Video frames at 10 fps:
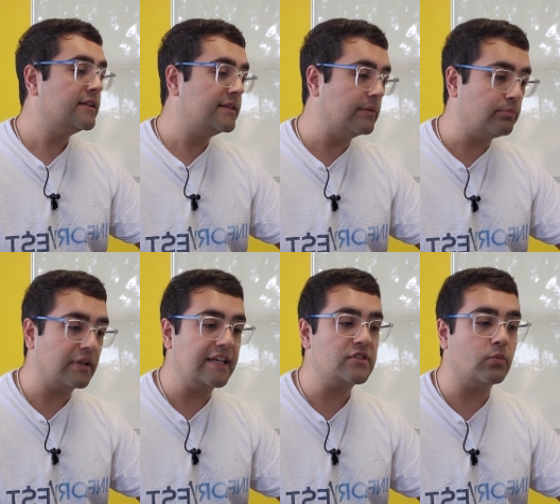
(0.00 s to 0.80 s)
the
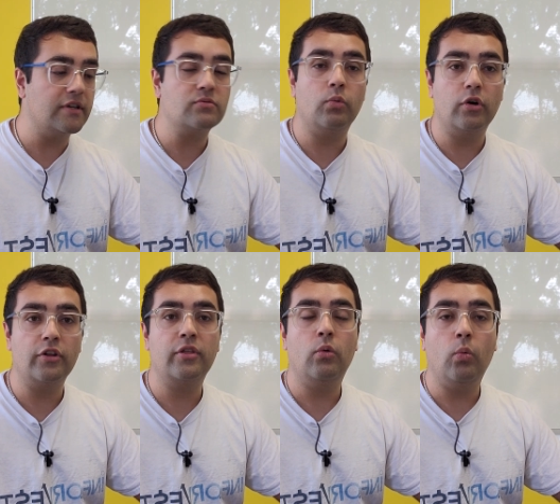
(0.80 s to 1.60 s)
place was
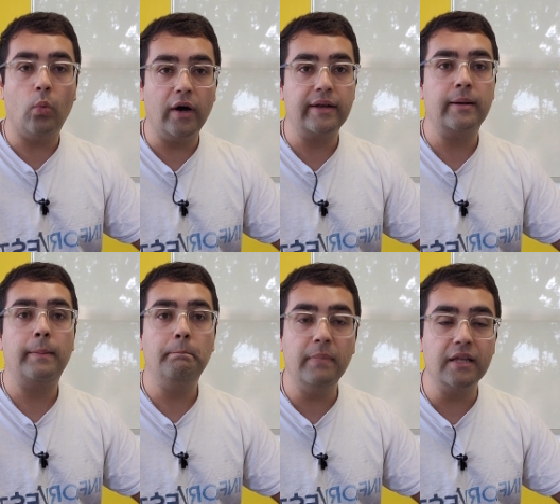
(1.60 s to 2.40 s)
worth 1
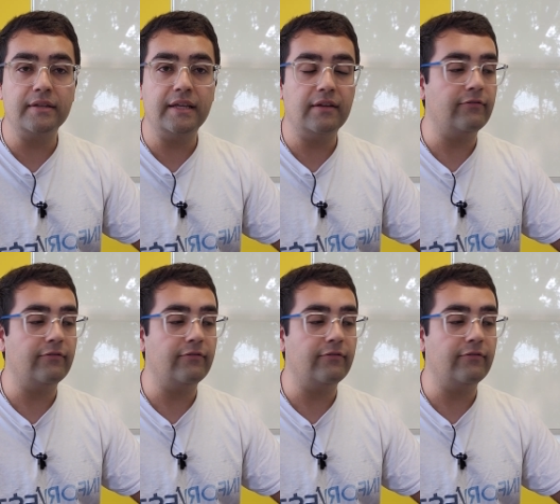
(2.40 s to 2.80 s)
million,